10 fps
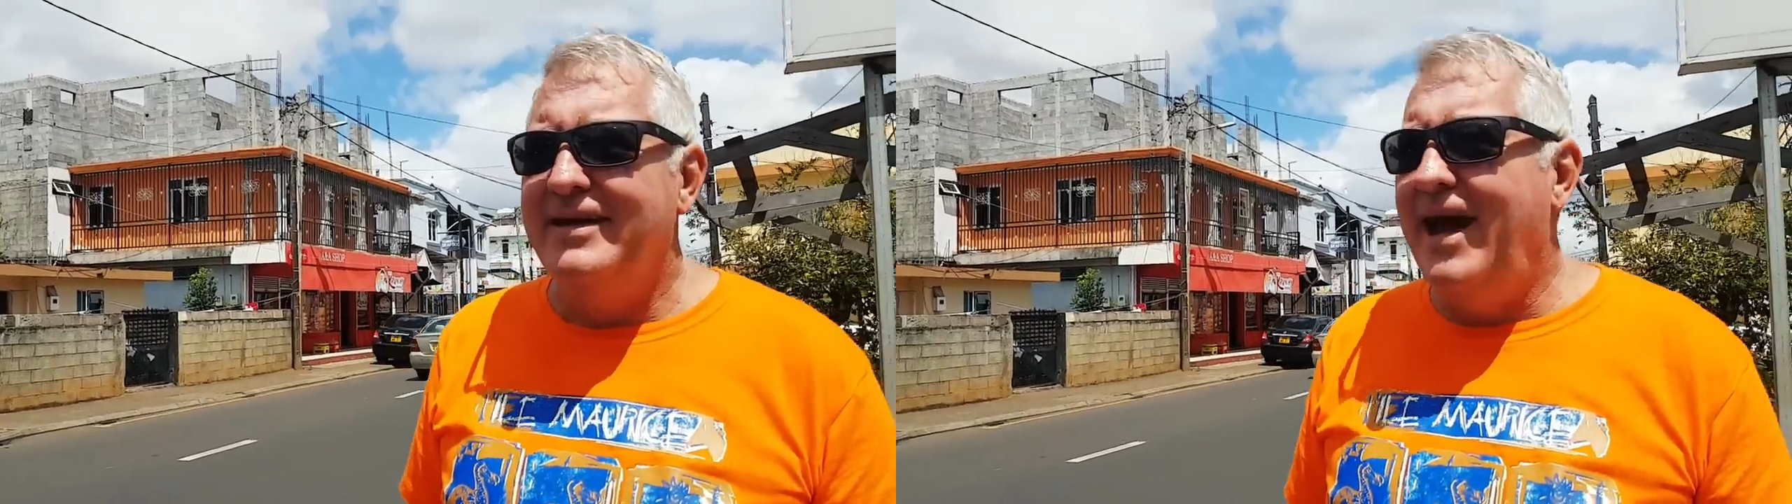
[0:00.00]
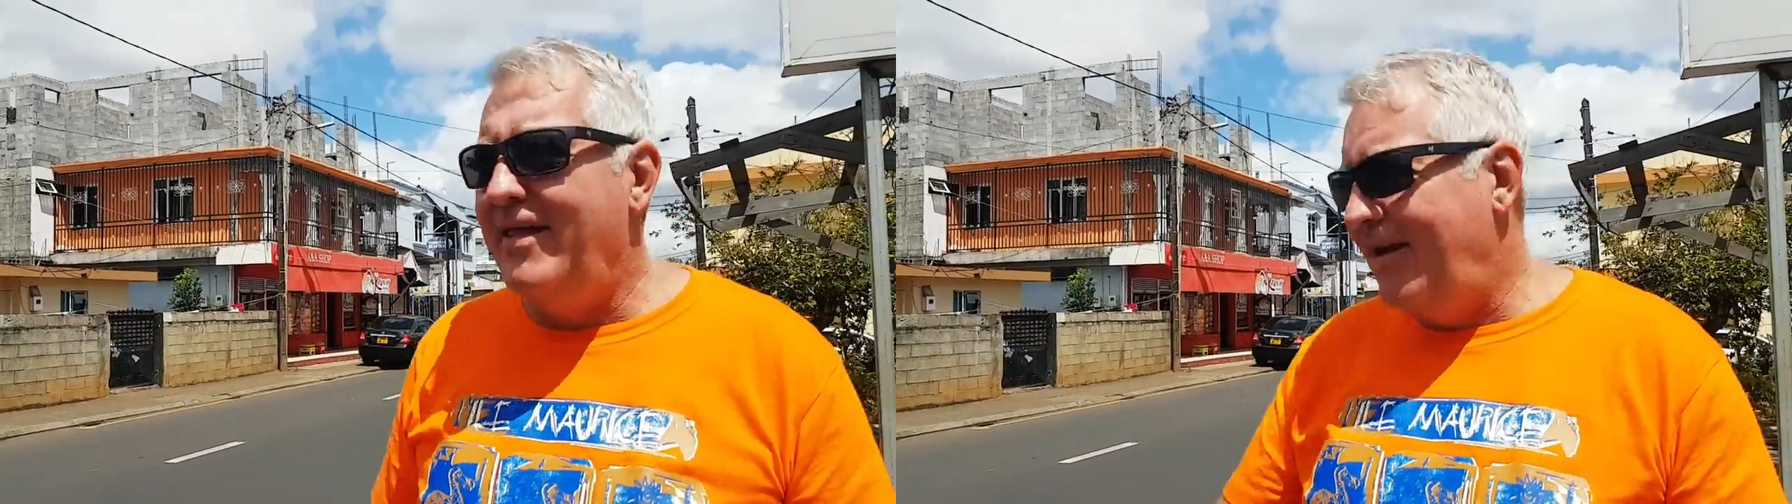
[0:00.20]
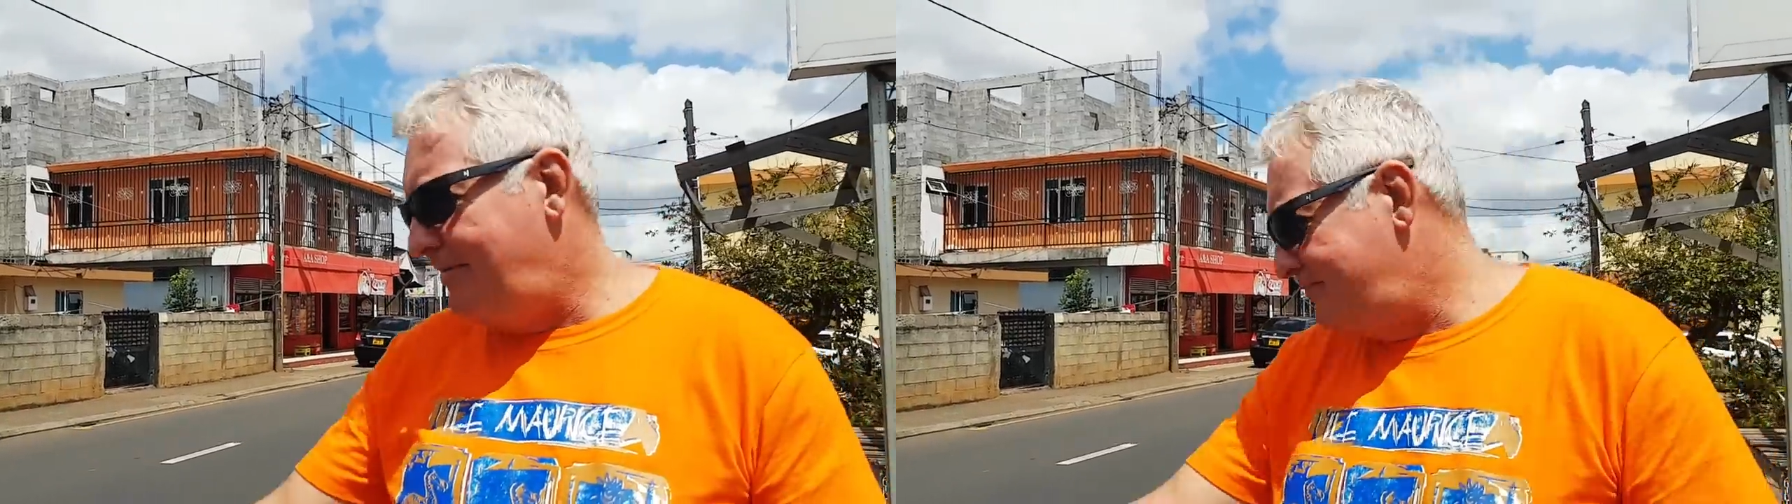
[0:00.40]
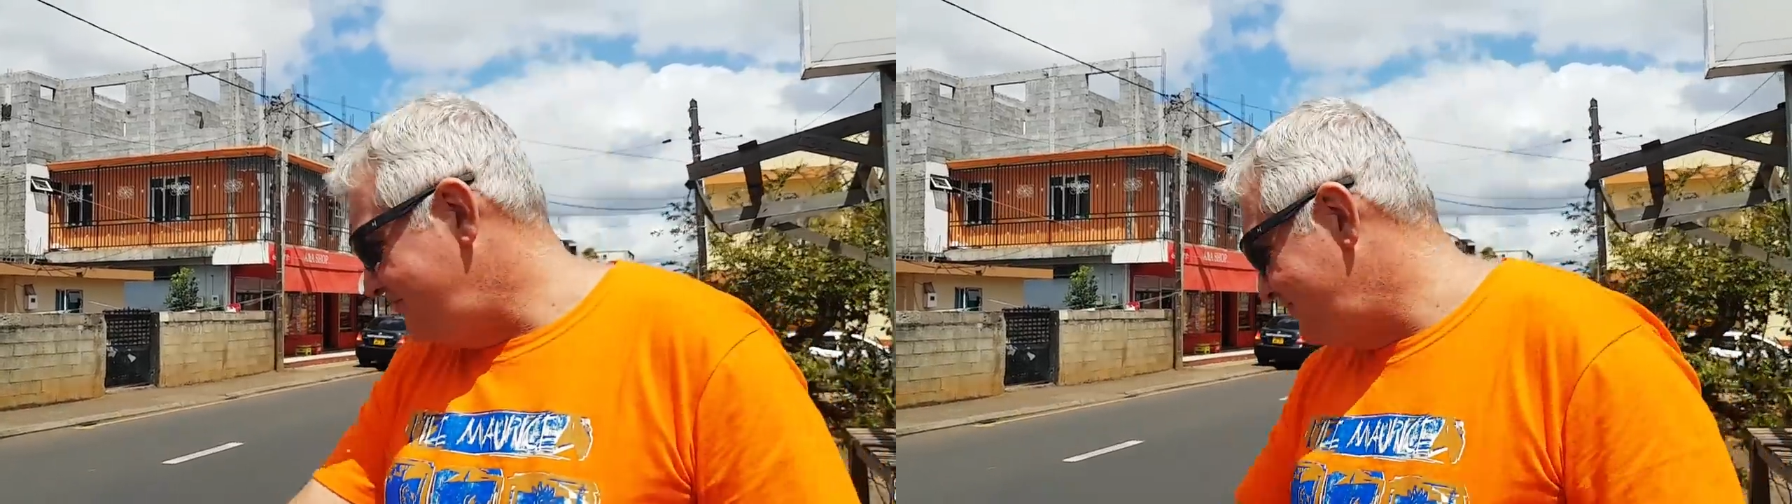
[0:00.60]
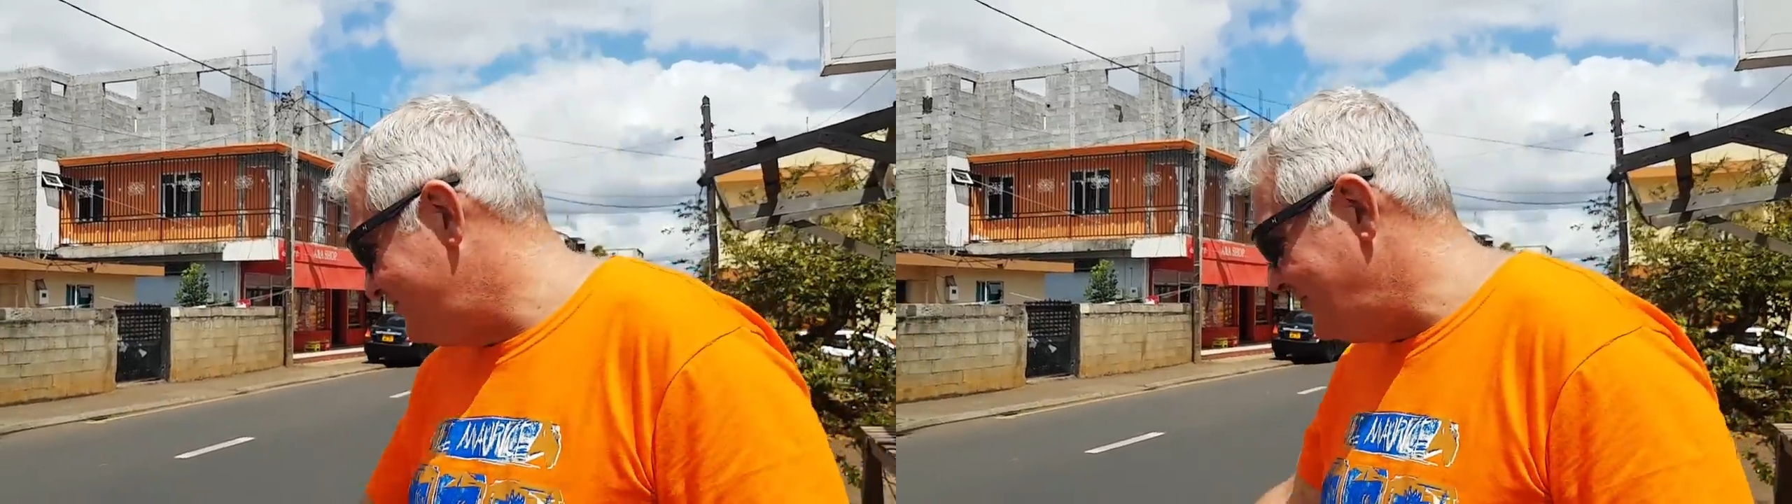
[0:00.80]
Yeah, you
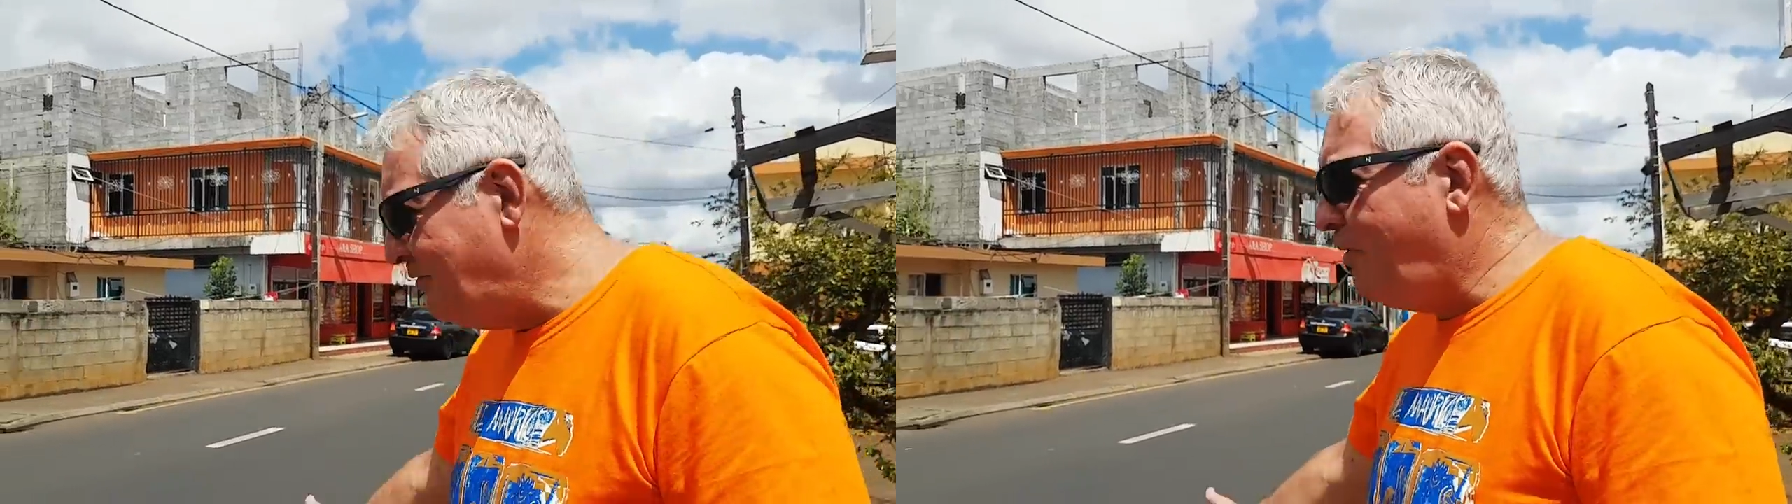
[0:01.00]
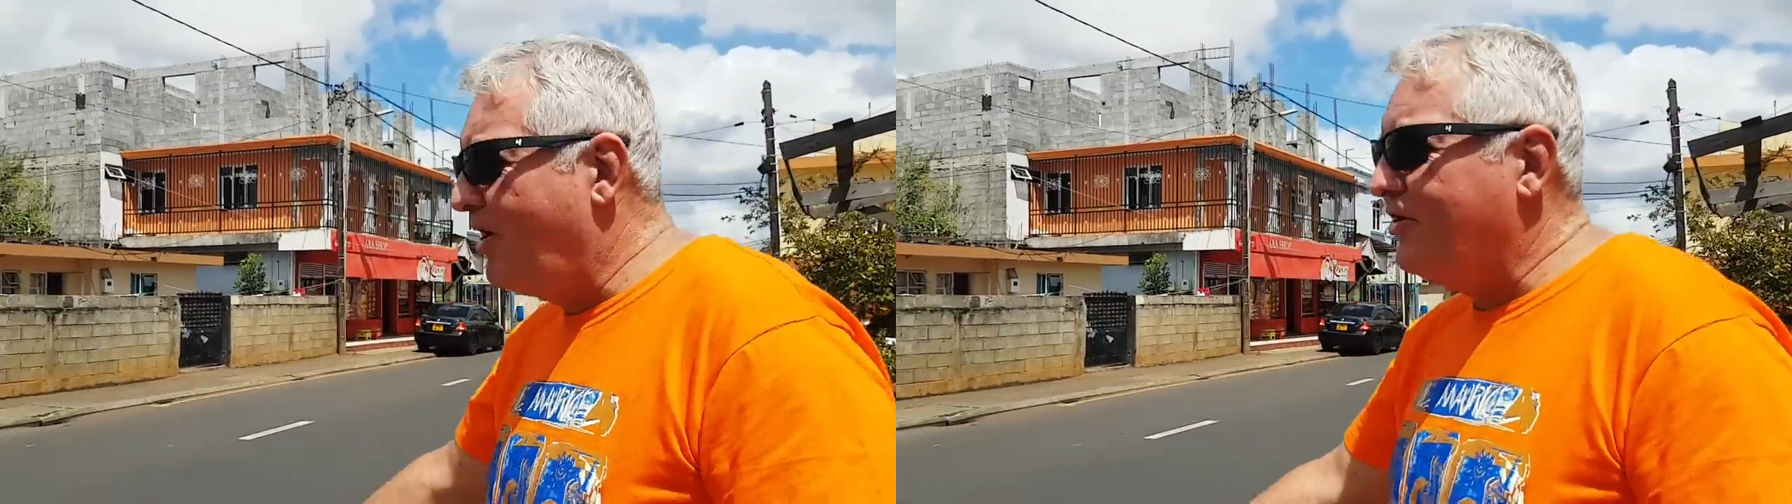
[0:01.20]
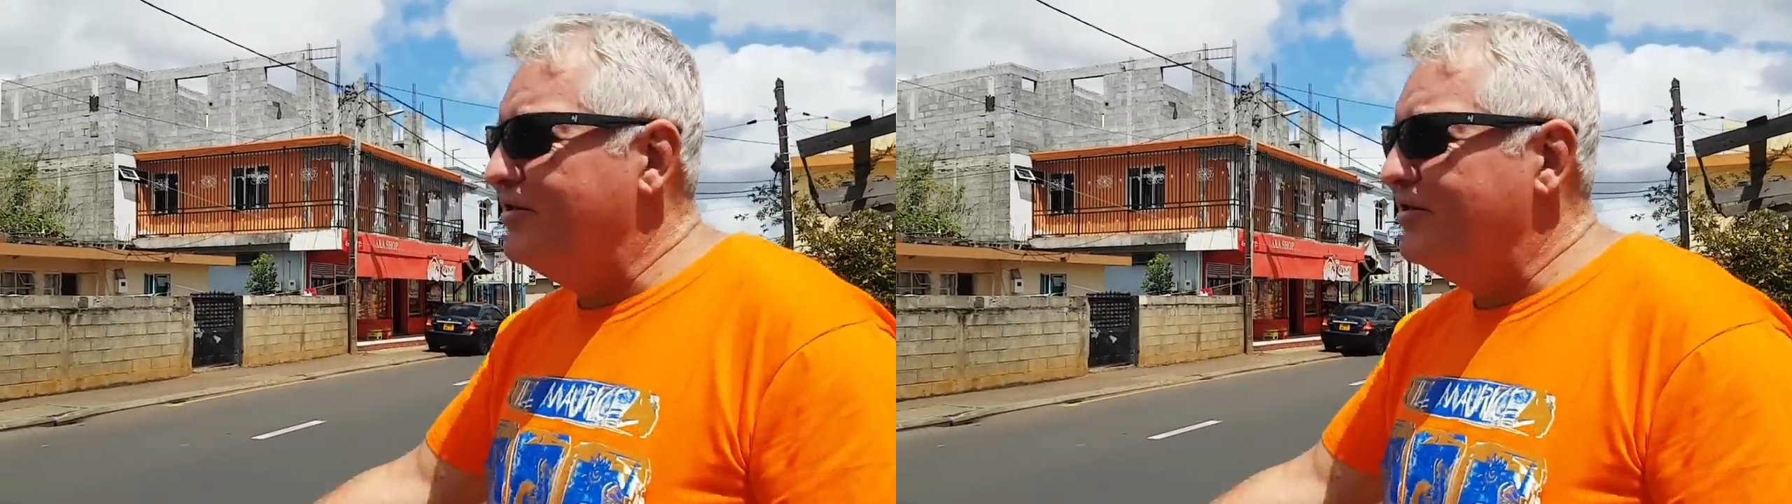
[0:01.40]
park